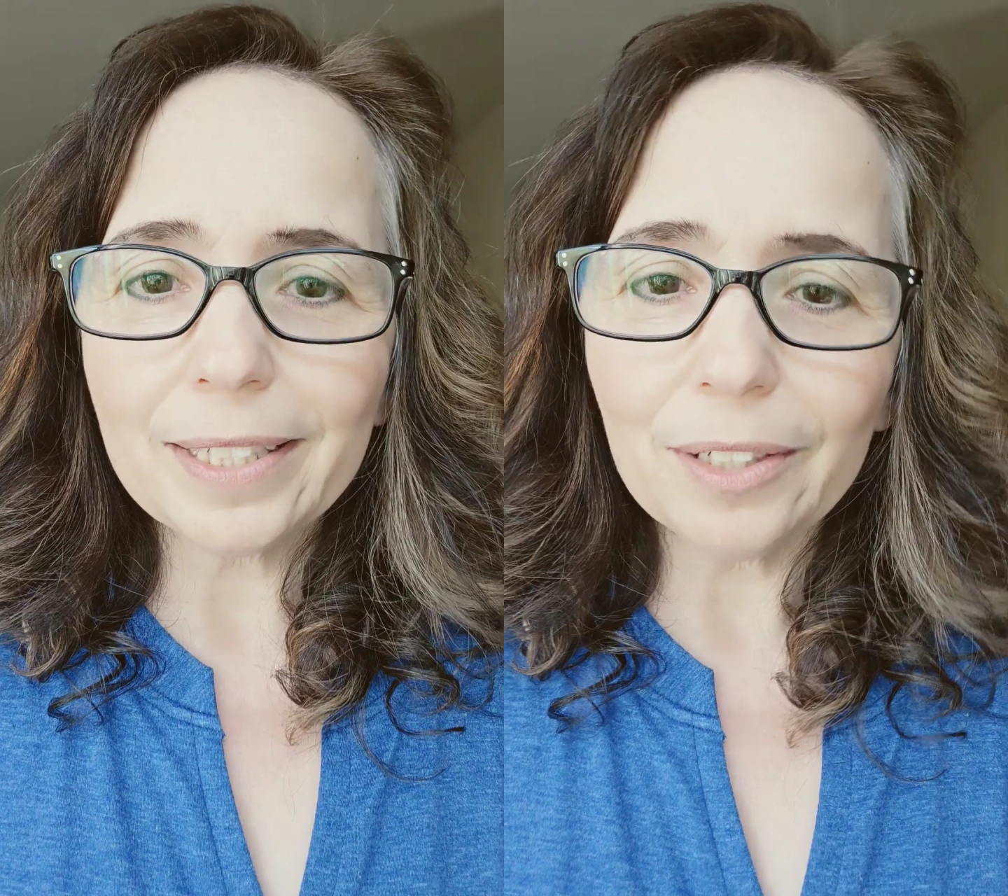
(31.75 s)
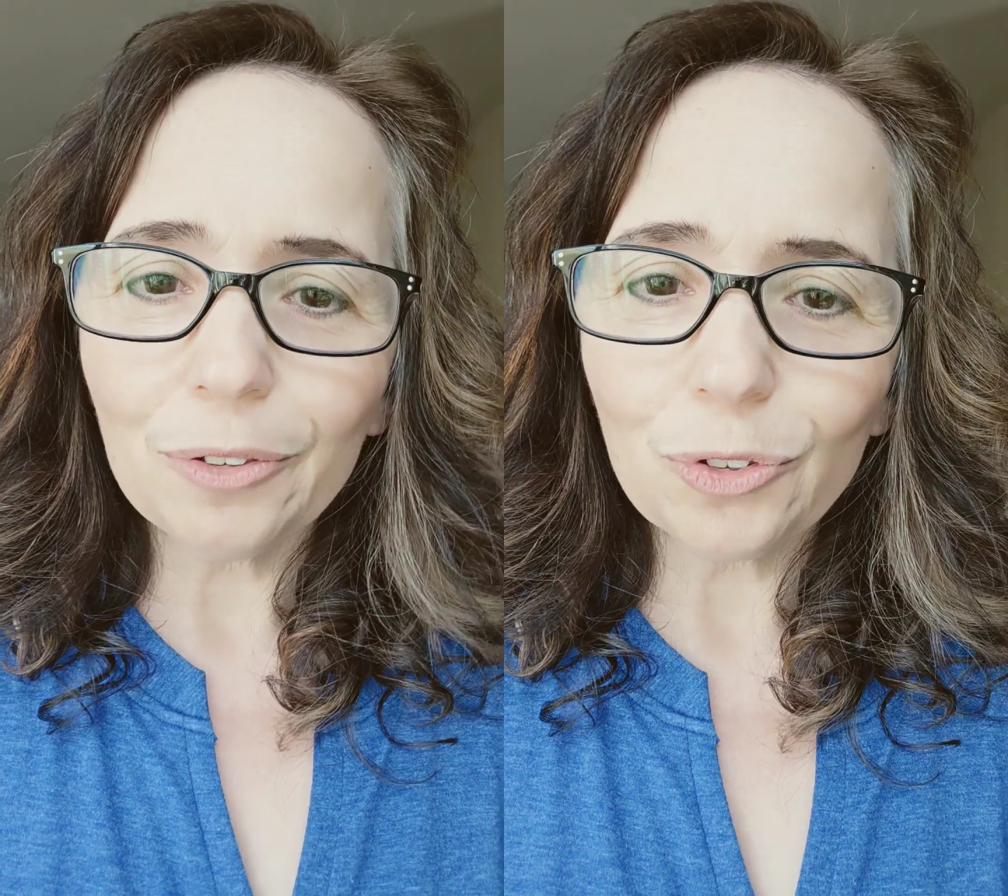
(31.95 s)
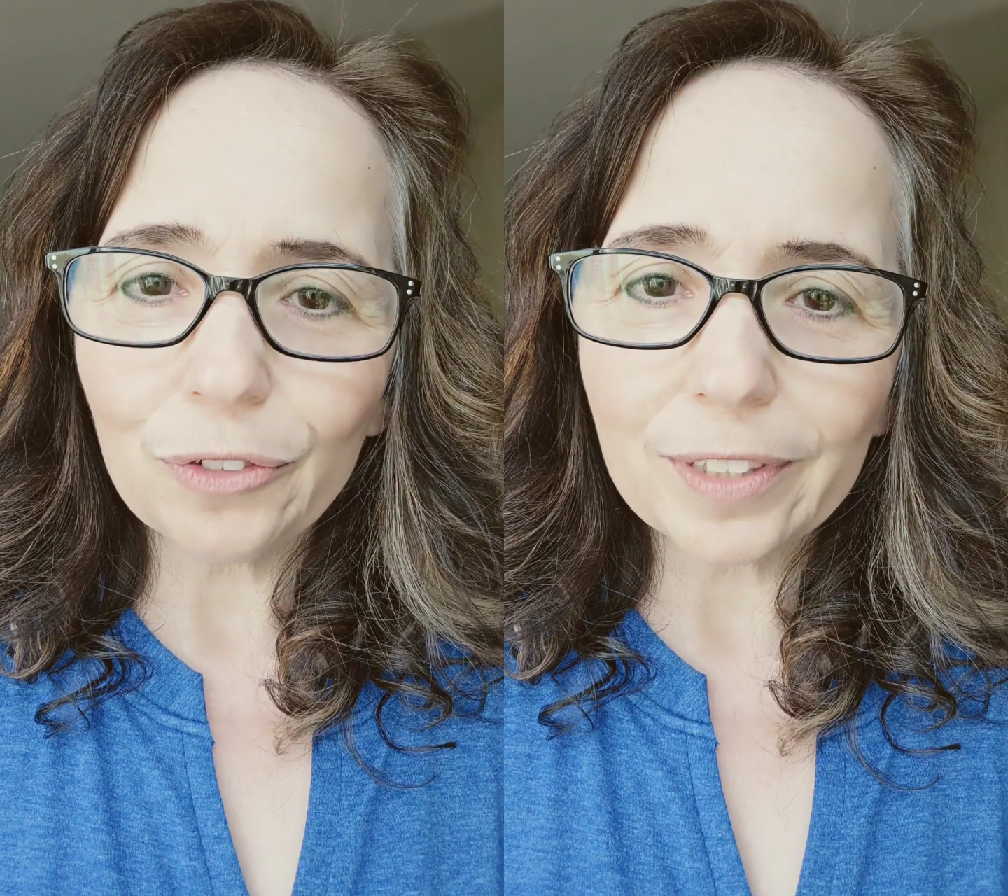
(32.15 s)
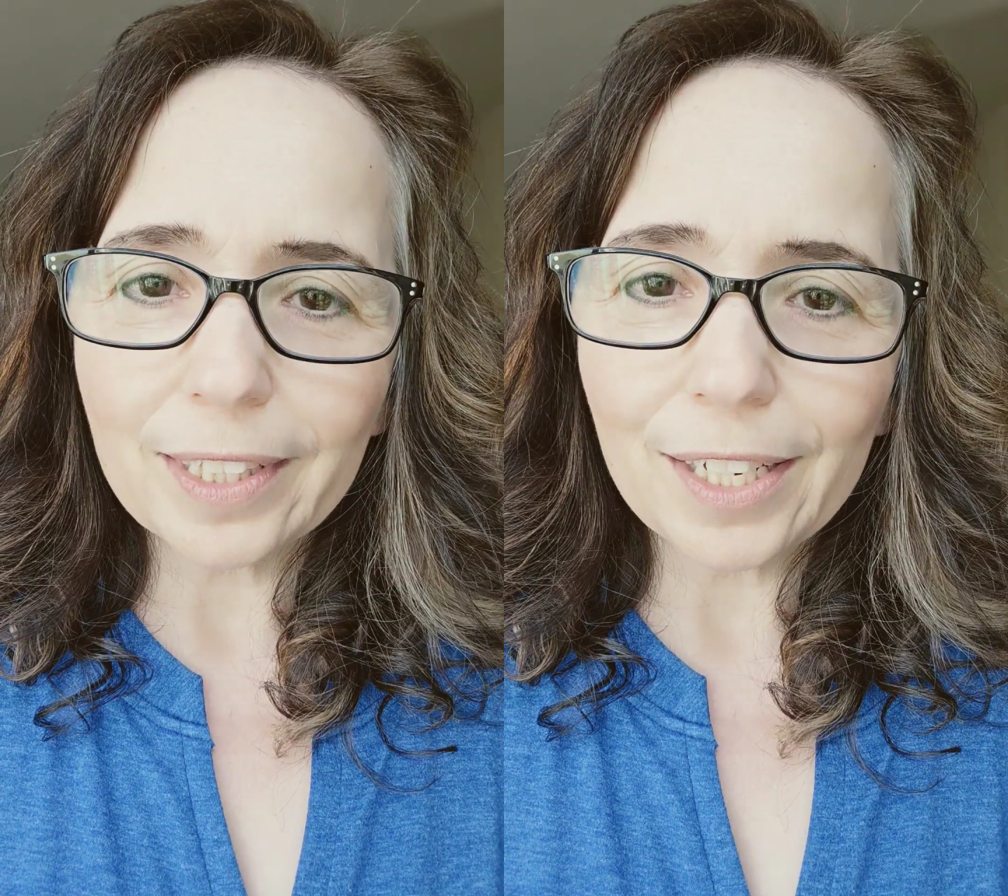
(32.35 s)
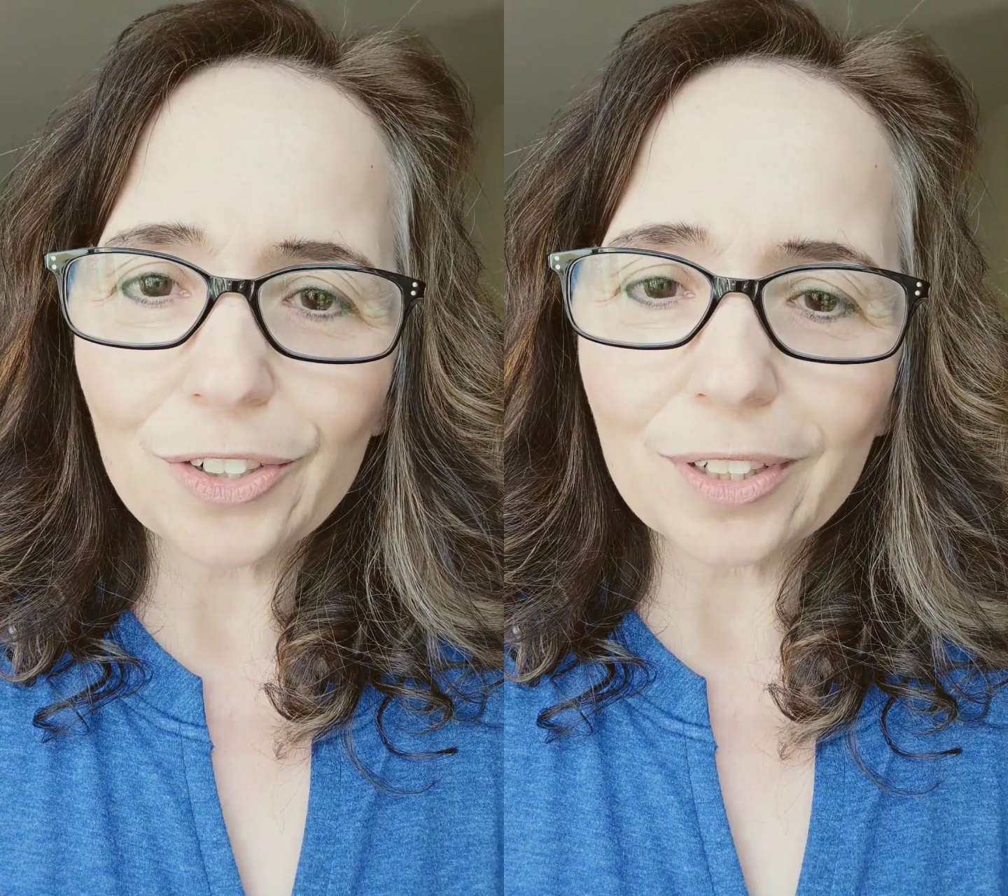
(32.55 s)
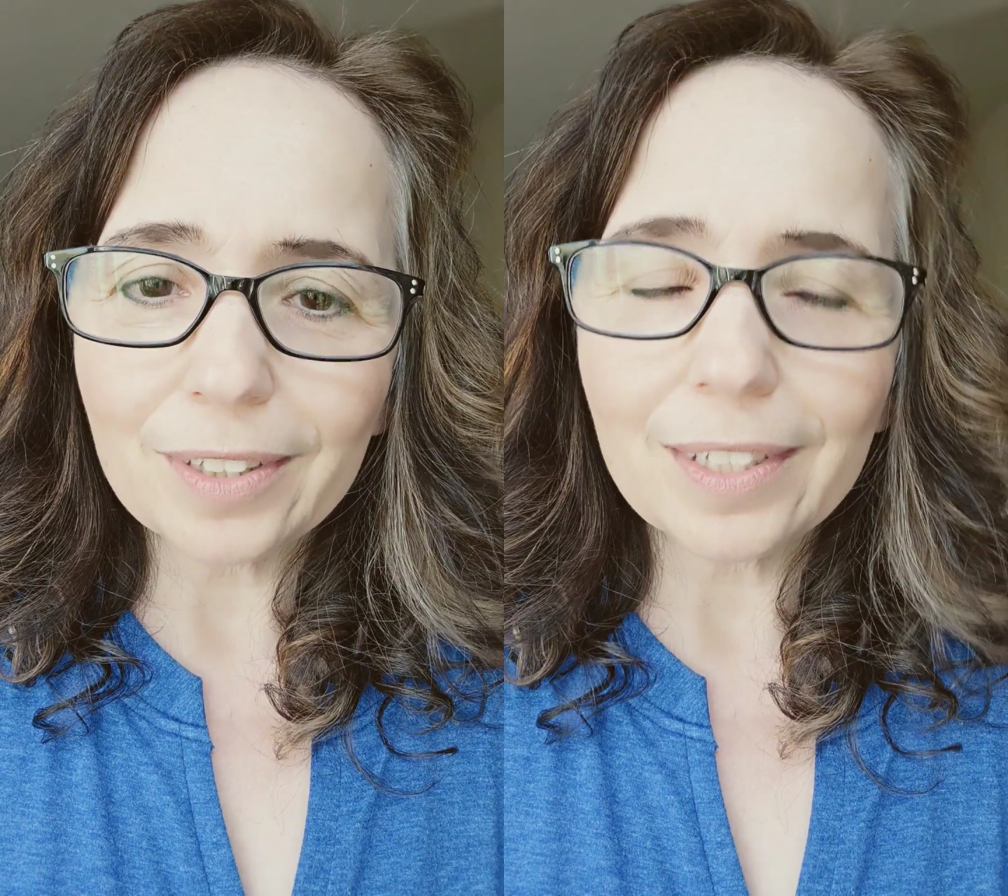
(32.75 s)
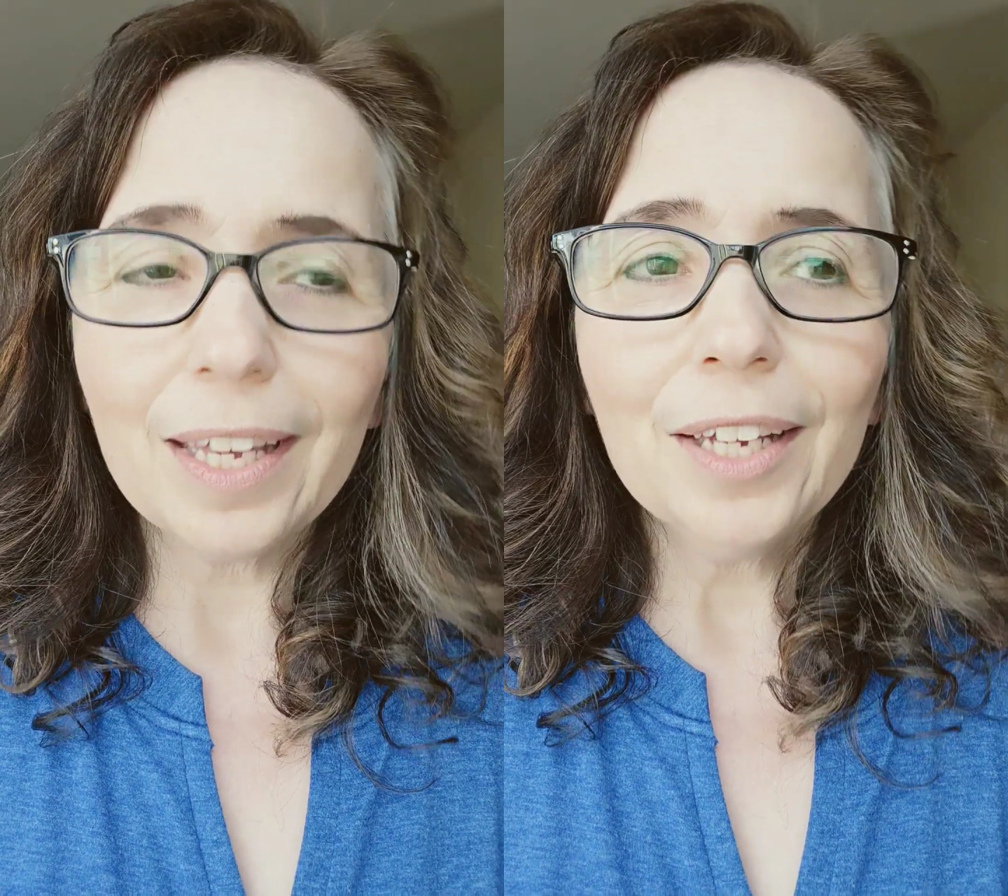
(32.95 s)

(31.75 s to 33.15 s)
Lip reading: Secret Service agents